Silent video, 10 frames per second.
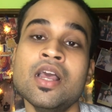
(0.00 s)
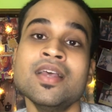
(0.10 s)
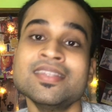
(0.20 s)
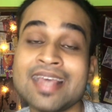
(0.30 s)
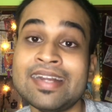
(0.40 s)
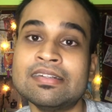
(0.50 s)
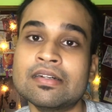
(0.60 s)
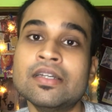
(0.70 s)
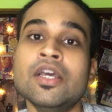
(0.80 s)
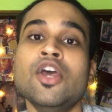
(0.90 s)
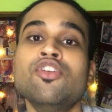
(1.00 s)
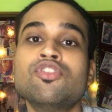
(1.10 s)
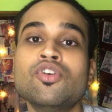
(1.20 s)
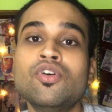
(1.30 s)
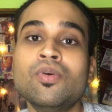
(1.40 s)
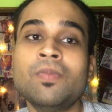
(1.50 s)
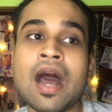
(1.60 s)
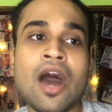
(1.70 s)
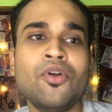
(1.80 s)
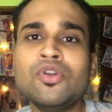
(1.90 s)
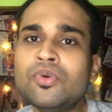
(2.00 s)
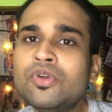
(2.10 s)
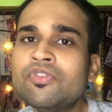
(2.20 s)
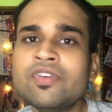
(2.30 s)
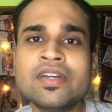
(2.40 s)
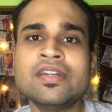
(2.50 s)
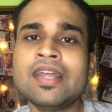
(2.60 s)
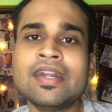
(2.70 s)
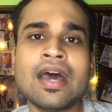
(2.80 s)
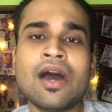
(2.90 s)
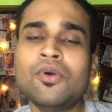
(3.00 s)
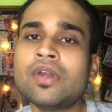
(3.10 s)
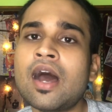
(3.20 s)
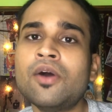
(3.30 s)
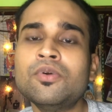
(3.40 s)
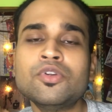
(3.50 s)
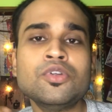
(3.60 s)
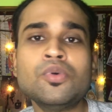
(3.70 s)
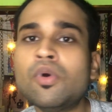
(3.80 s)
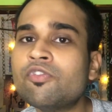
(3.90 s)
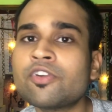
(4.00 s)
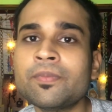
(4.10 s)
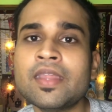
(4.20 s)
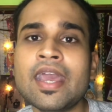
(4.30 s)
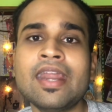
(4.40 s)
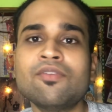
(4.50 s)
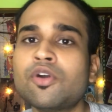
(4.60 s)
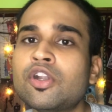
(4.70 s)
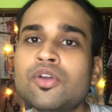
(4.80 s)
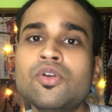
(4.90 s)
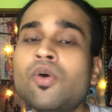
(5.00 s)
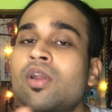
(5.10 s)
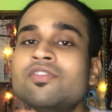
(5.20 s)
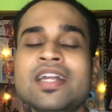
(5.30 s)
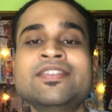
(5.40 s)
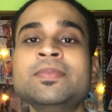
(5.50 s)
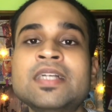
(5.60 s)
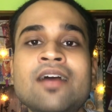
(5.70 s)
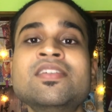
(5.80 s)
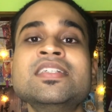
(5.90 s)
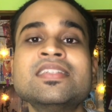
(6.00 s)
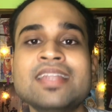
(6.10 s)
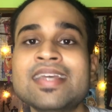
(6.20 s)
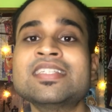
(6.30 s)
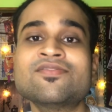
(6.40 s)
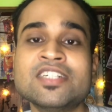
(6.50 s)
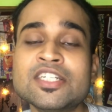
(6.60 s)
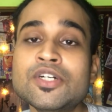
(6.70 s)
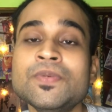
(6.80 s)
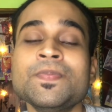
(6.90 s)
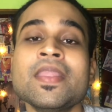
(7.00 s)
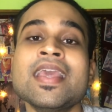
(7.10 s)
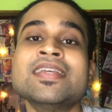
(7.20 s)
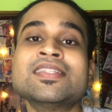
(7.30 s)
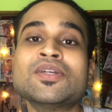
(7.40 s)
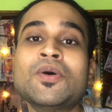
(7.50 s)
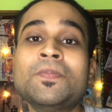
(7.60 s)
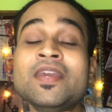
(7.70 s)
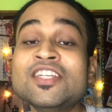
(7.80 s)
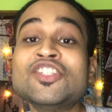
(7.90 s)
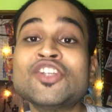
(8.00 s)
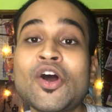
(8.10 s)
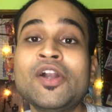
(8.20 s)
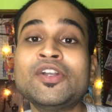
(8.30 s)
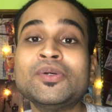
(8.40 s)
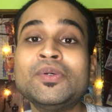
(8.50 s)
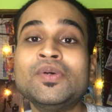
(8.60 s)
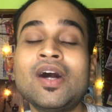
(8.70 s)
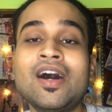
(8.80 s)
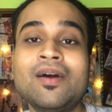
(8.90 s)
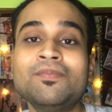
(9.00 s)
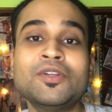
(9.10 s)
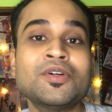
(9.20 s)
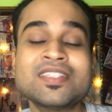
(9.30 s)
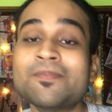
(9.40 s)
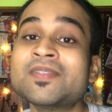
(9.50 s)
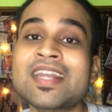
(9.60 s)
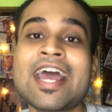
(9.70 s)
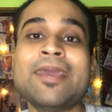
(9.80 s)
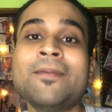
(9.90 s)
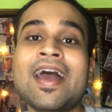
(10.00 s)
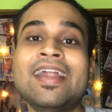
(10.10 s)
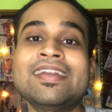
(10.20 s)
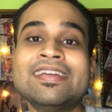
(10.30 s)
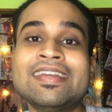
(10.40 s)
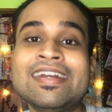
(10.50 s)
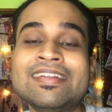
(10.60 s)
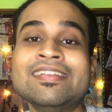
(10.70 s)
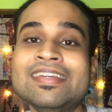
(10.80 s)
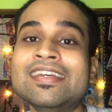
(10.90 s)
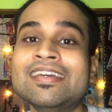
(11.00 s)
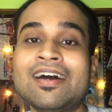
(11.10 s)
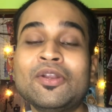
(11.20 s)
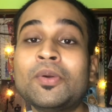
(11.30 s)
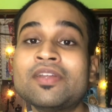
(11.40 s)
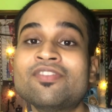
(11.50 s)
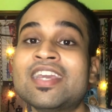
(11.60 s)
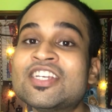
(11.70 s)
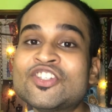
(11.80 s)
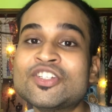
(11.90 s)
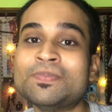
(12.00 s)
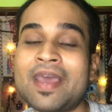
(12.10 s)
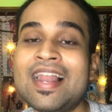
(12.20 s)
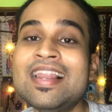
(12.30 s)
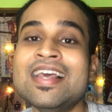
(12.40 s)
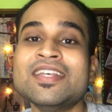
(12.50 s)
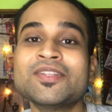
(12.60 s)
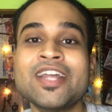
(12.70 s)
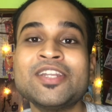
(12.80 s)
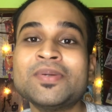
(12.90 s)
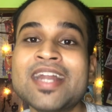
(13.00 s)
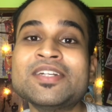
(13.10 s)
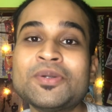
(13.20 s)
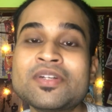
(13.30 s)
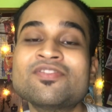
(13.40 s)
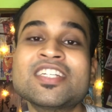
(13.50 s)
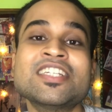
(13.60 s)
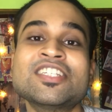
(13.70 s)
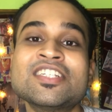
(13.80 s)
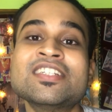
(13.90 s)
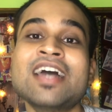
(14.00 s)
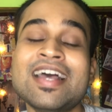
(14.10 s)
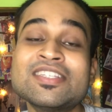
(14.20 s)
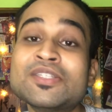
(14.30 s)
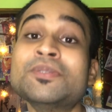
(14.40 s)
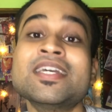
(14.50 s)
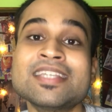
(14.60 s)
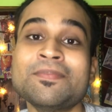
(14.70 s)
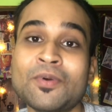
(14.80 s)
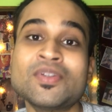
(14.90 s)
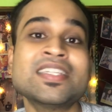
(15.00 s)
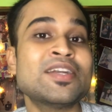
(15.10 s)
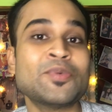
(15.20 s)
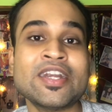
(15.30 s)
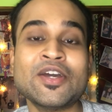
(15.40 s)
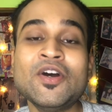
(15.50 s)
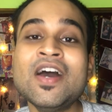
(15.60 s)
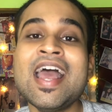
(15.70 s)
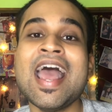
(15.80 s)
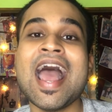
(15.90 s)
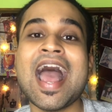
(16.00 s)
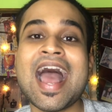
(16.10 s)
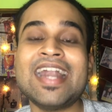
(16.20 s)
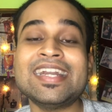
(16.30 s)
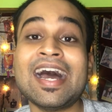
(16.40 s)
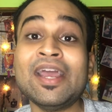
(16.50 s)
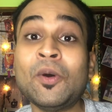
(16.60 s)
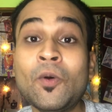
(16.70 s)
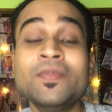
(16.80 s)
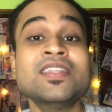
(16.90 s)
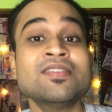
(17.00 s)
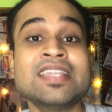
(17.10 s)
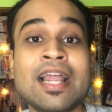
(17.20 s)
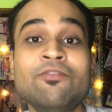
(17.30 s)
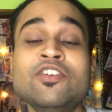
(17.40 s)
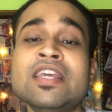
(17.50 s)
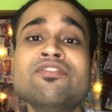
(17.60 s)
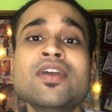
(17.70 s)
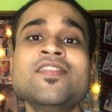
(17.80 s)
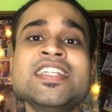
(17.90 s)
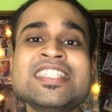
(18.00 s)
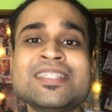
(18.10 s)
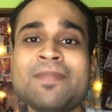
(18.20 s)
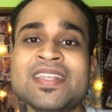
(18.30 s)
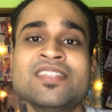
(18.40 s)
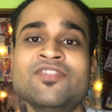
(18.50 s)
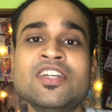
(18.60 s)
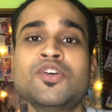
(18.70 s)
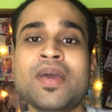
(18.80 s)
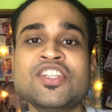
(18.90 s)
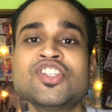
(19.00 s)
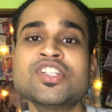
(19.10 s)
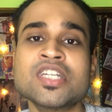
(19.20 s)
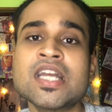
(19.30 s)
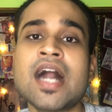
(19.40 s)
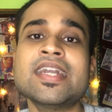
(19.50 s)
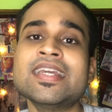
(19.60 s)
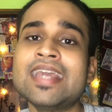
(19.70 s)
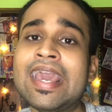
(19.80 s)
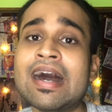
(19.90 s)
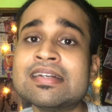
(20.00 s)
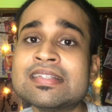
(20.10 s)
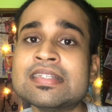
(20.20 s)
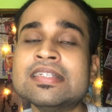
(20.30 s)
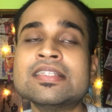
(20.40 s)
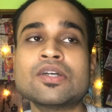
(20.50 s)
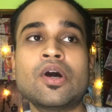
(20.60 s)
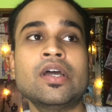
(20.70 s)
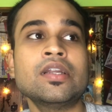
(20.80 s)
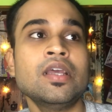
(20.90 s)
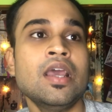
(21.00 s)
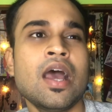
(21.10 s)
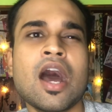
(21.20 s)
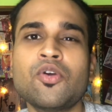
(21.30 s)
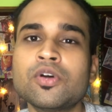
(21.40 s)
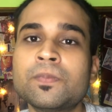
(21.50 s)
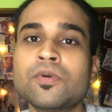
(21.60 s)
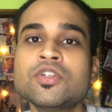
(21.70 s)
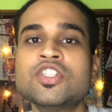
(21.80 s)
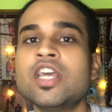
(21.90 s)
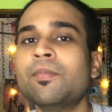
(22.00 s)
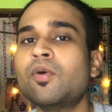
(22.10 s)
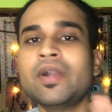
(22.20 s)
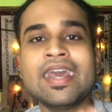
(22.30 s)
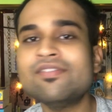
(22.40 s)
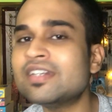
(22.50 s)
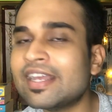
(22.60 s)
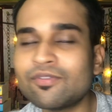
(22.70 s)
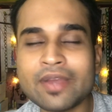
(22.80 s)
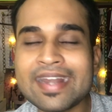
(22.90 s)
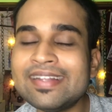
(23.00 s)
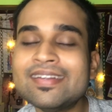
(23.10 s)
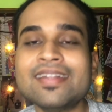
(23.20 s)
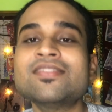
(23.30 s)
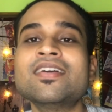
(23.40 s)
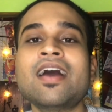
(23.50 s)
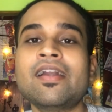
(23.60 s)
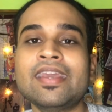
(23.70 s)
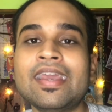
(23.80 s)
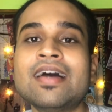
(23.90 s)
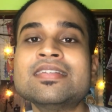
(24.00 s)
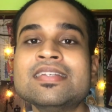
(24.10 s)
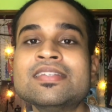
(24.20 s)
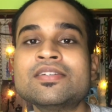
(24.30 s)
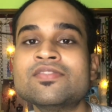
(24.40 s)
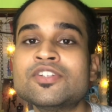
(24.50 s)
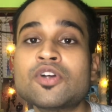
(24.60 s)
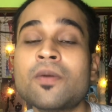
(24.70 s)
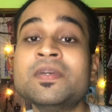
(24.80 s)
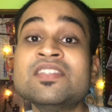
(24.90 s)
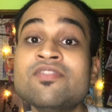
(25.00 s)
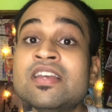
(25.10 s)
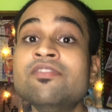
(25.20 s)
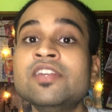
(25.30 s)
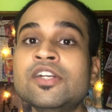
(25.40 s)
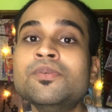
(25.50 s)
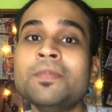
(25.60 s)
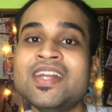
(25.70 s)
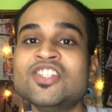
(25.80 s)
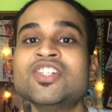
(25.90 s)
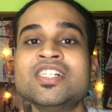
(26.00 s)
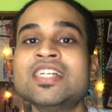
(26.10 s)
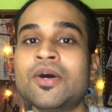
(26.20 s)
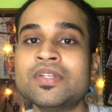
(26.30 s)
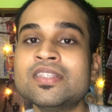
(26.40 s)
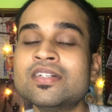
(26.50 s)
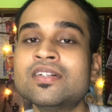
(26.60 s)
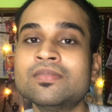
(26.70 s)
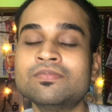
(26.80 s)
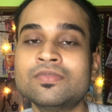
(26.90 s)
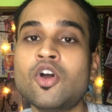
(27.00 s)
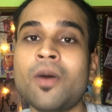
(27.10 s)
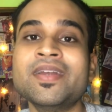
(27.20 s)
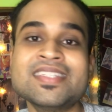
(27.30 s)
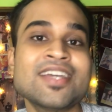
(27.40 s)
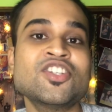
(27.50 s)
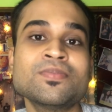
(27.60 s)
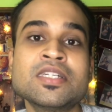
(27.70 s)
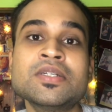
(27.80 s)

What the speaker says: sector. So how do you figure that out? How do you go from there, and what do you do? All of that will be covered in the next video. So be sure to subscribe and hit the notification bell so that you get a notification as soon as I post that video. And I hope this was helpful. If you have any specific question regarding ARCs or how to approach them or whatever, like anything that's regarding ARCs or review copies, feel free to mention it down in the comment section below.